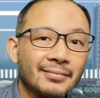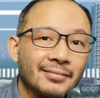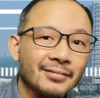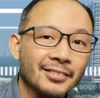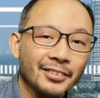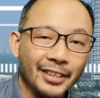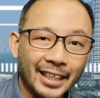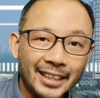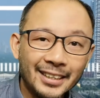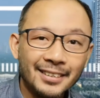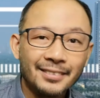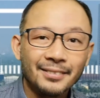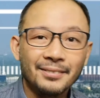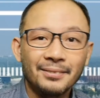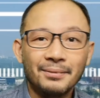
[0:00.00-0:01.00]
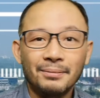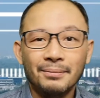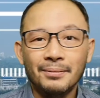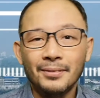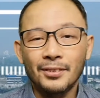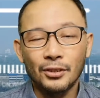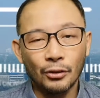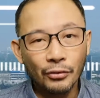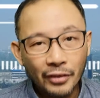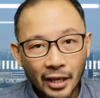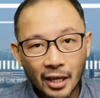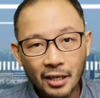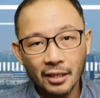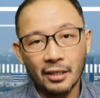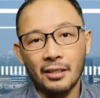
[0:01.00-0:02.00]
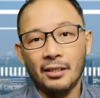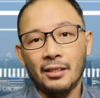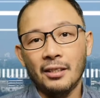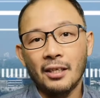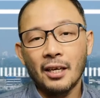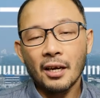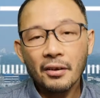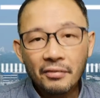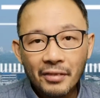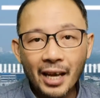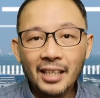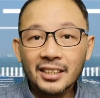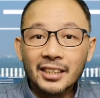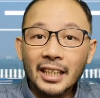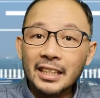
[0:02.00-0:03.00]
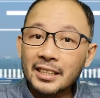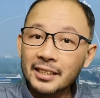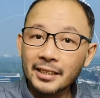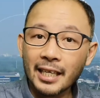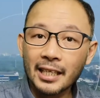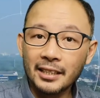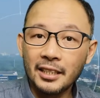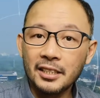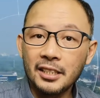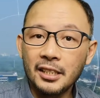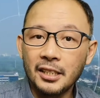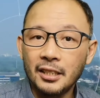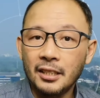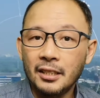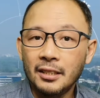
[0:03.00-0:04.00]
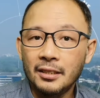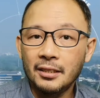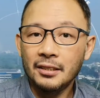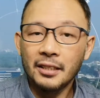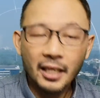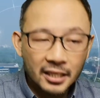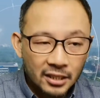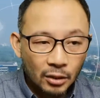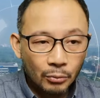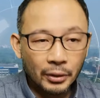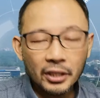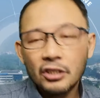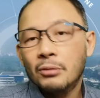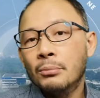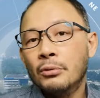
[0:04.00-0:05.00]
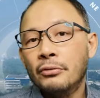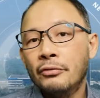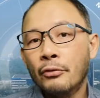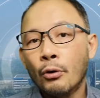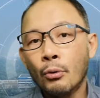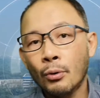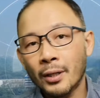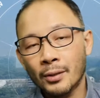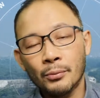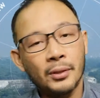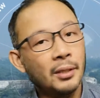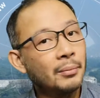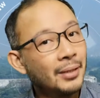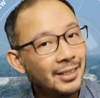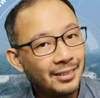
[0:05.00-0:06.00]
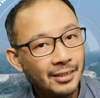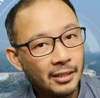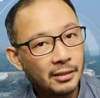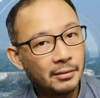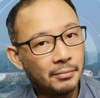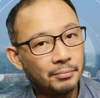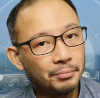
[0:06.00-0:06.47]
Right? So that's a strategy. That's a way to move forward with the business.